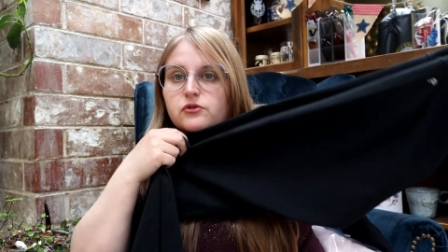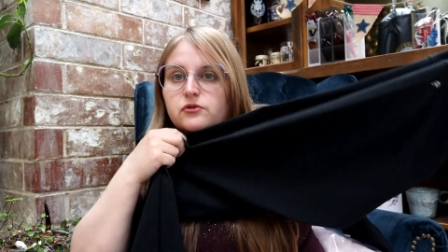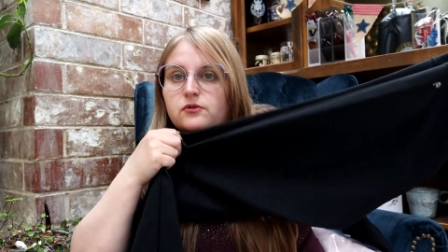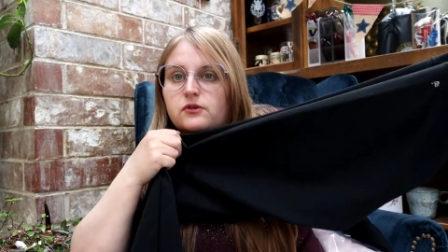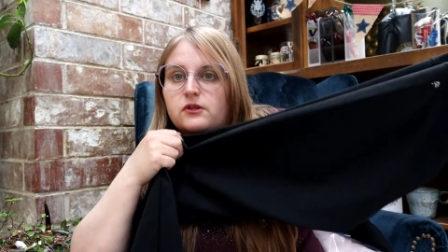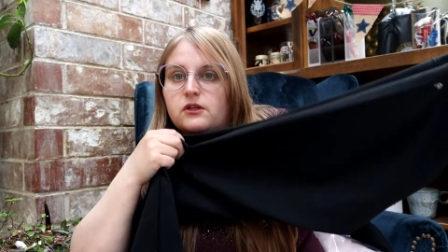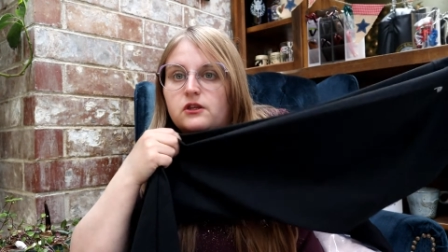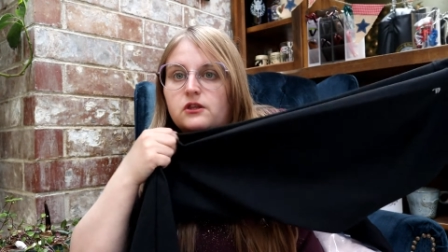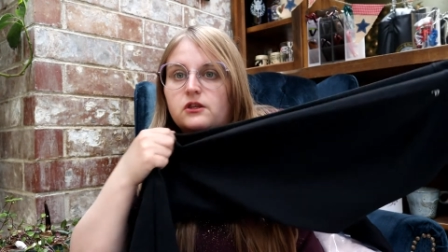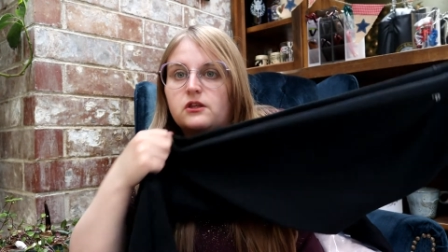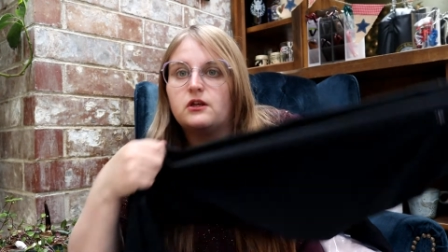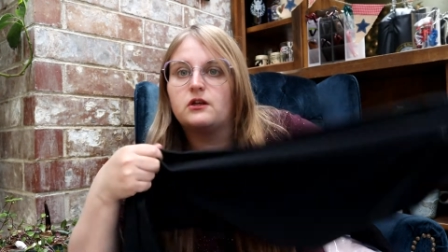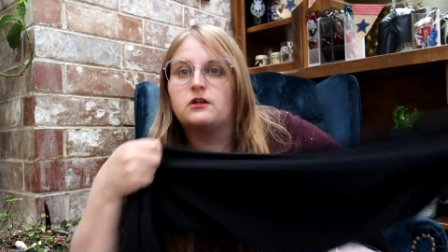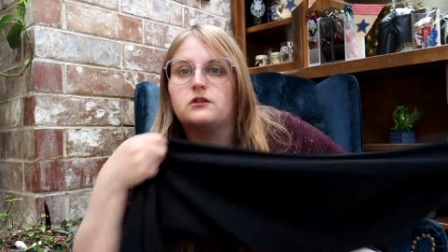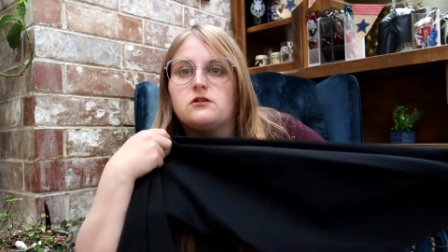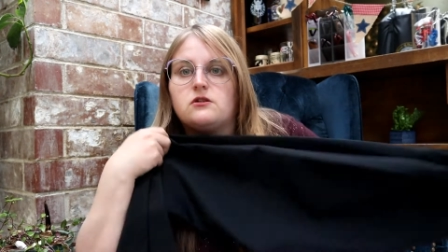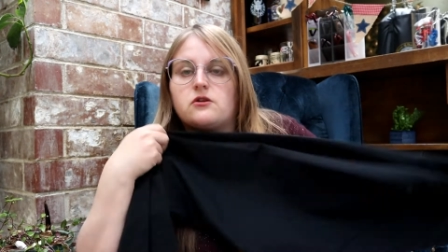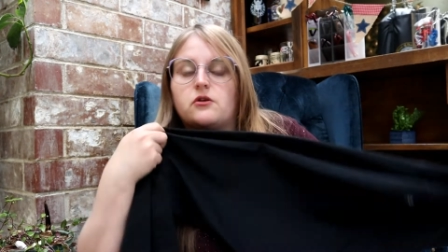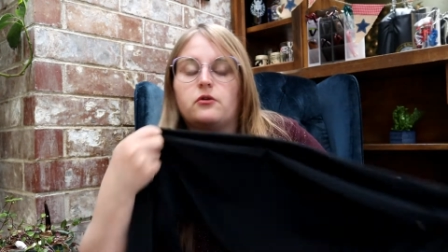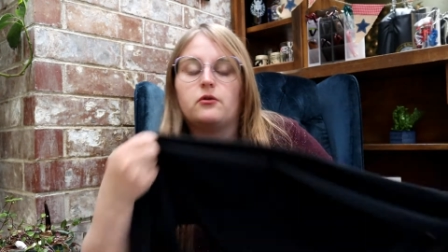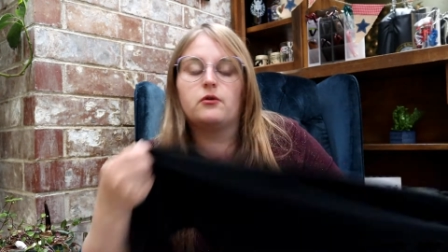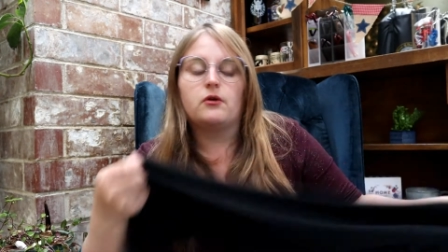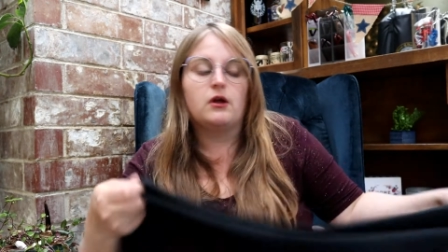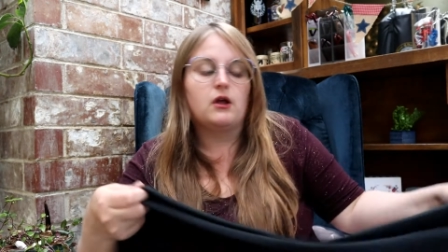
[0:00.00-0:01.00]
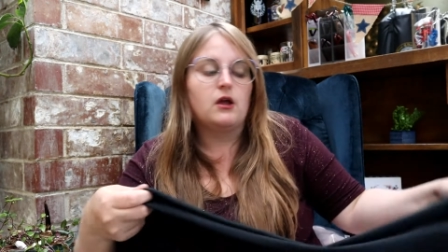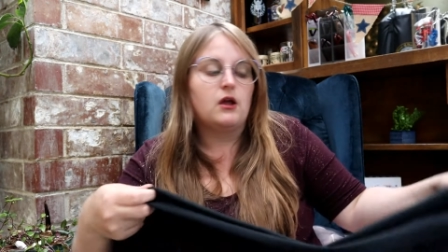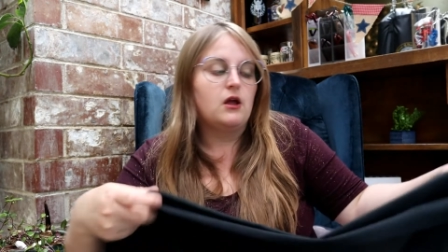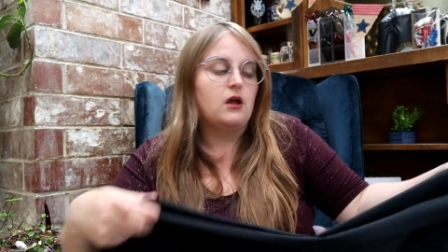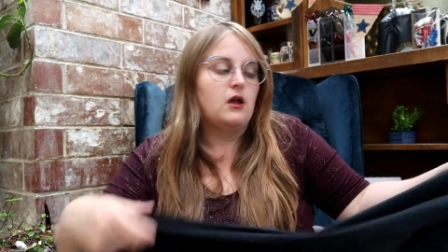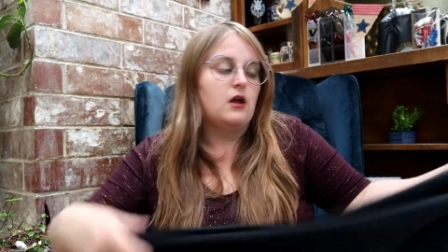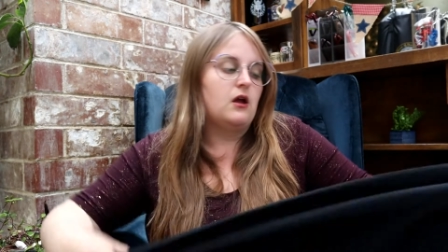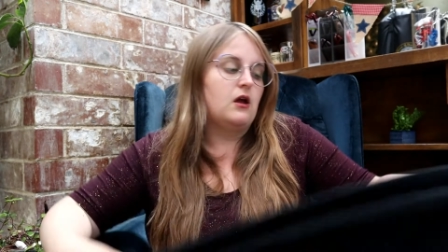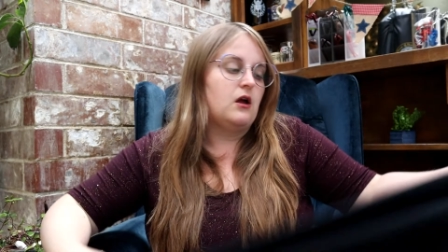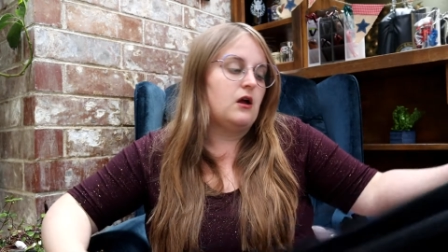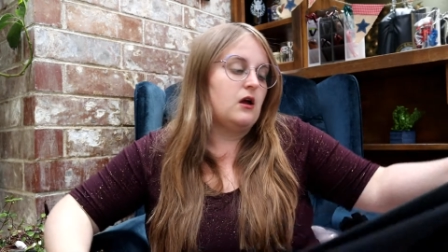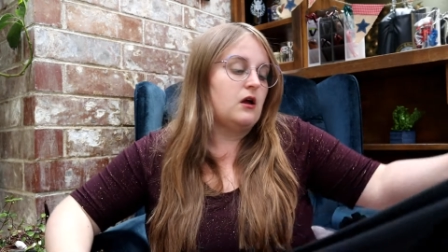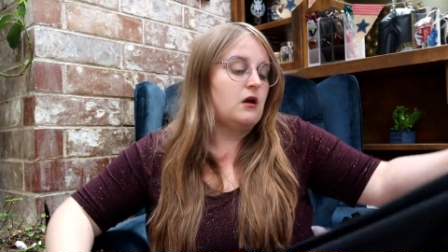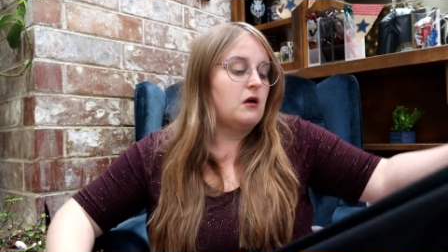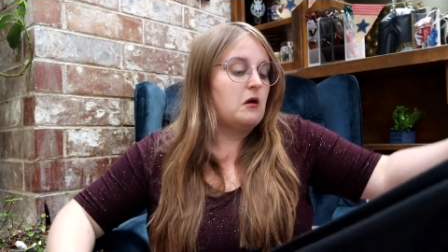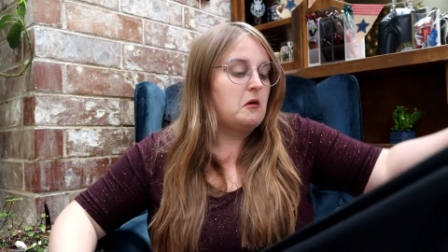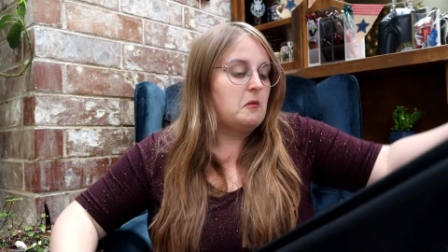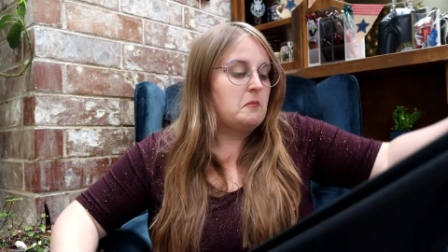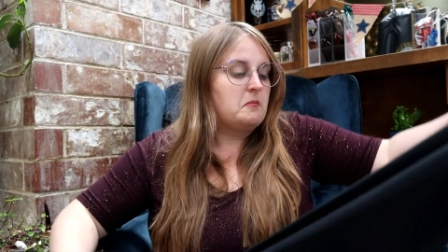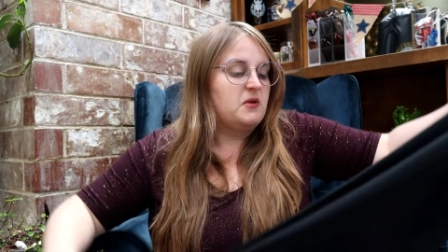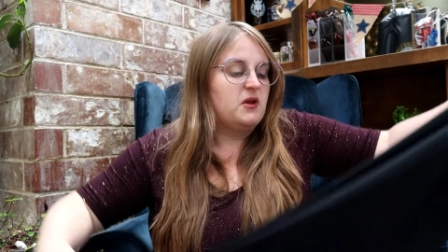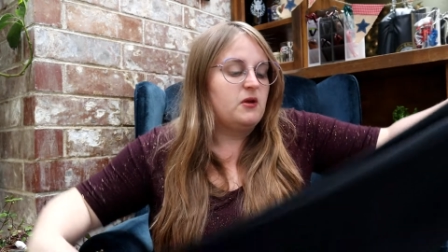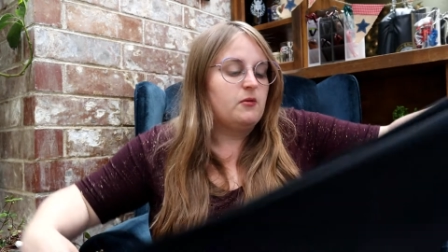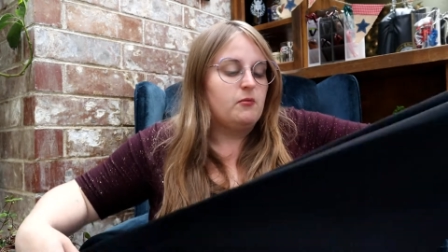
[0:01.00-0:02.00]
It's really thick, so
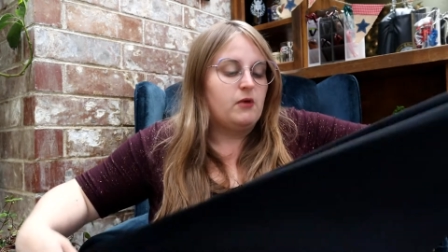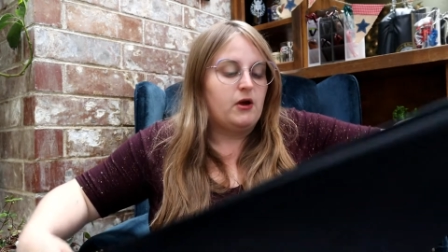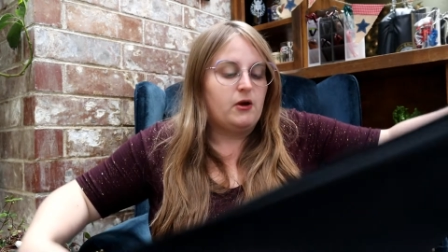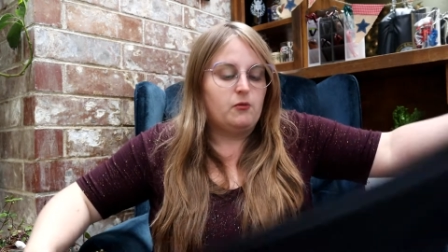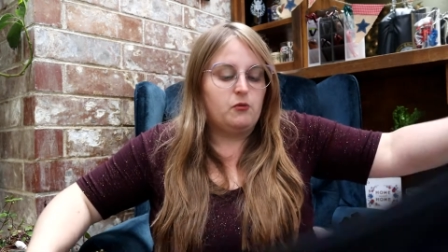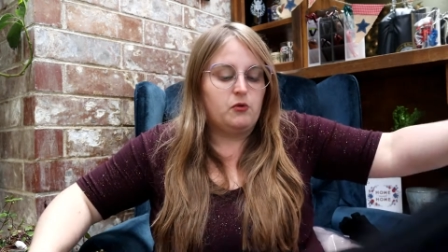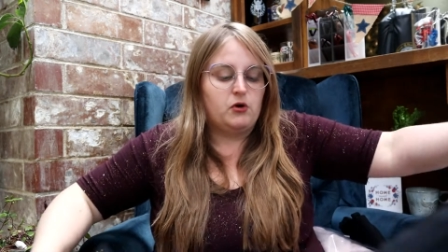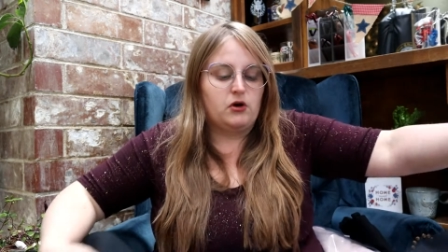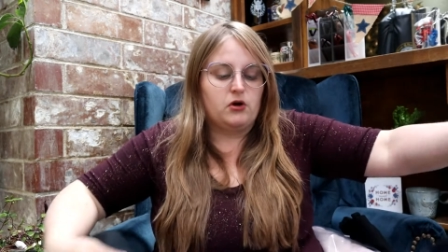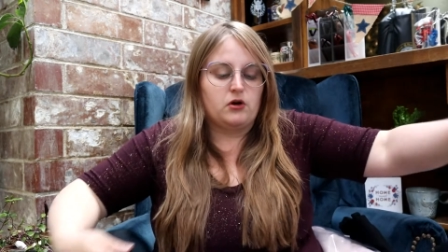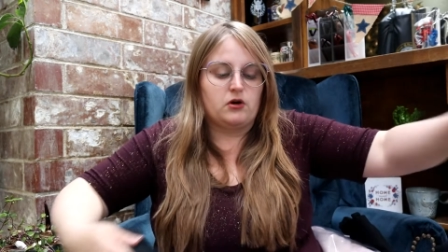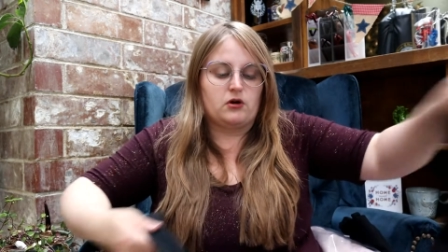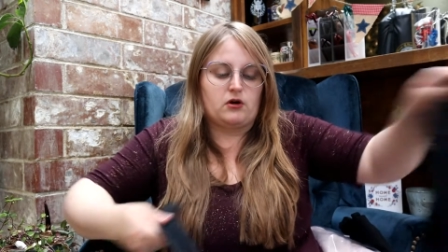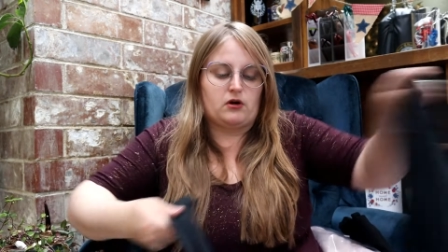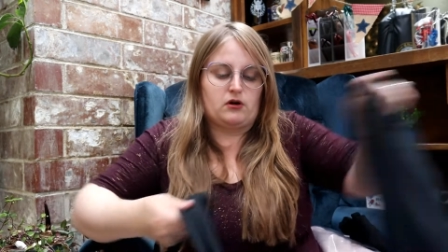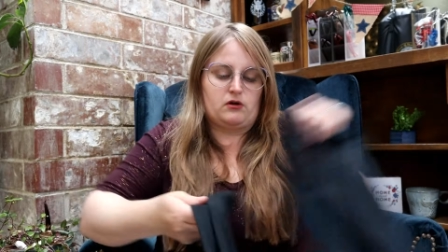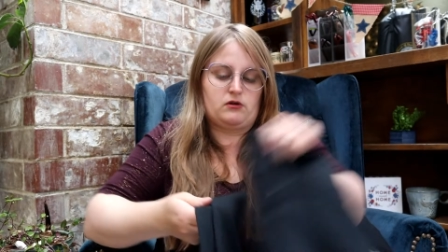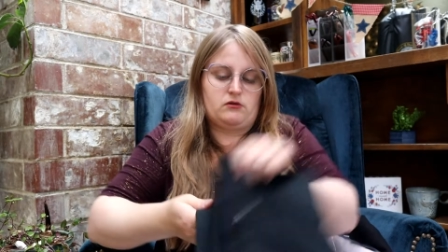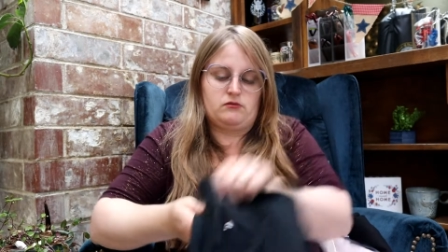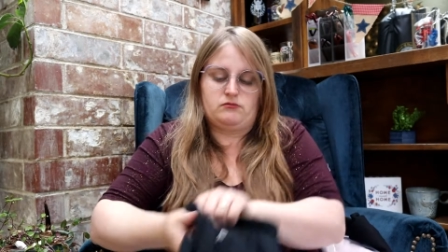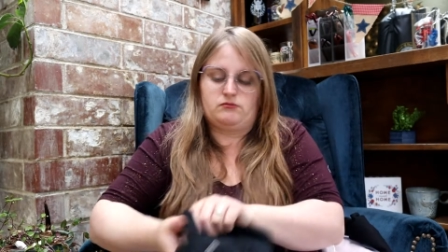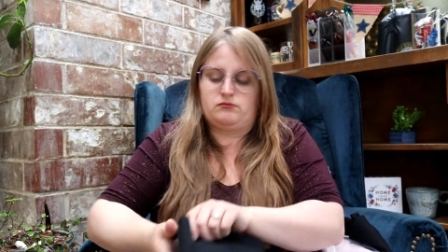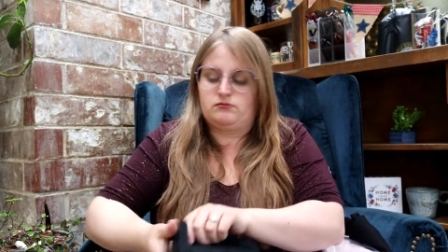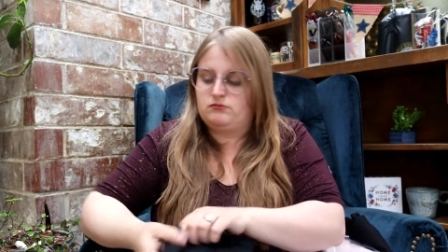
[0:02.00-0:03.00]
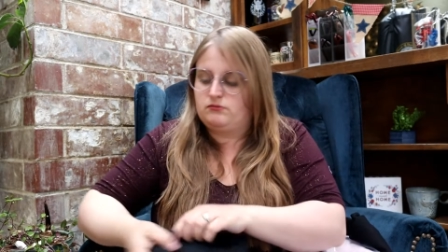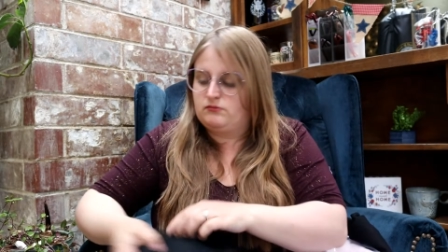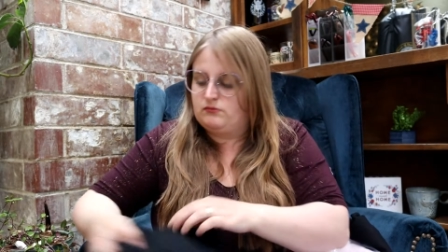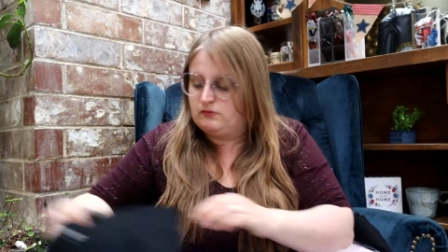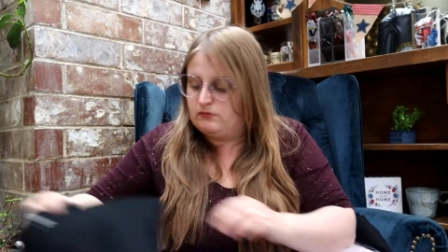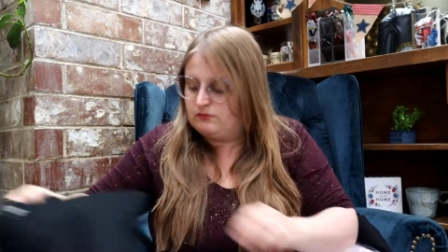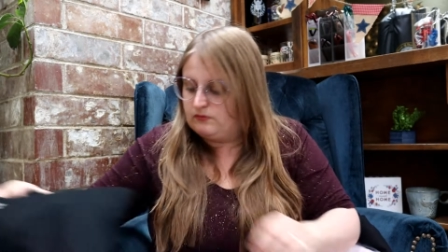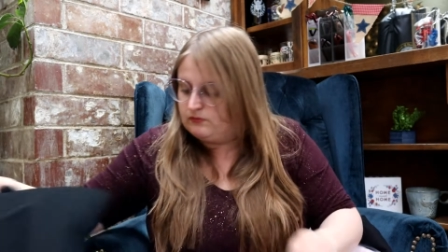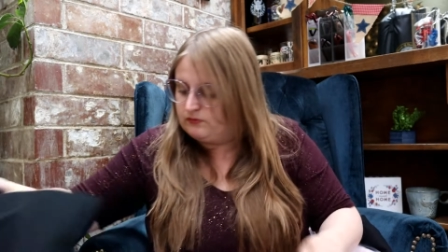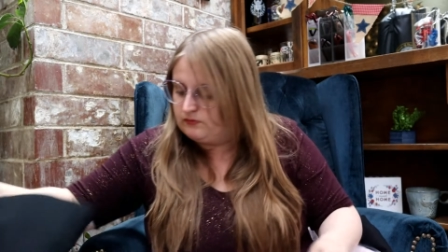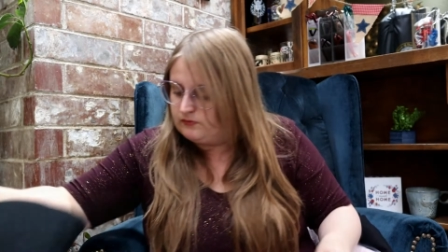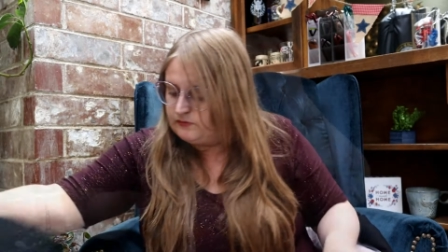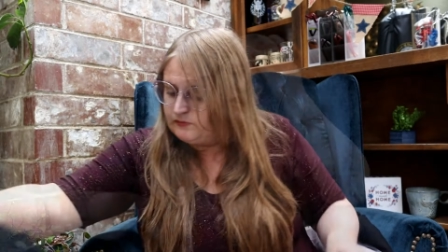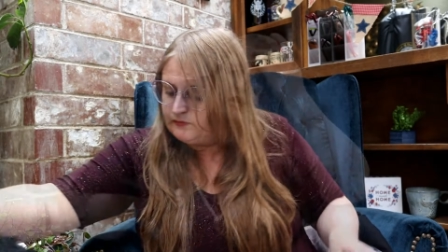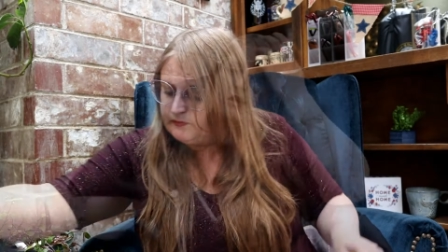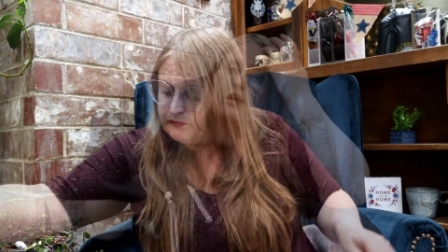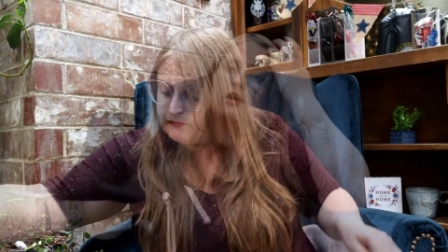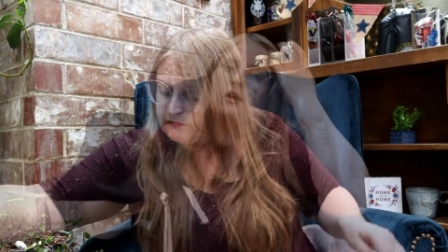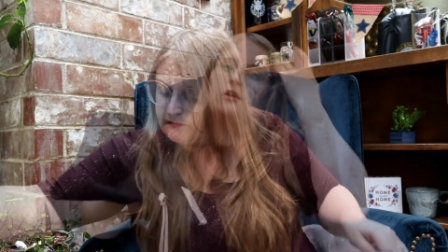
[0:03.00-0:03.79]
um, it might work I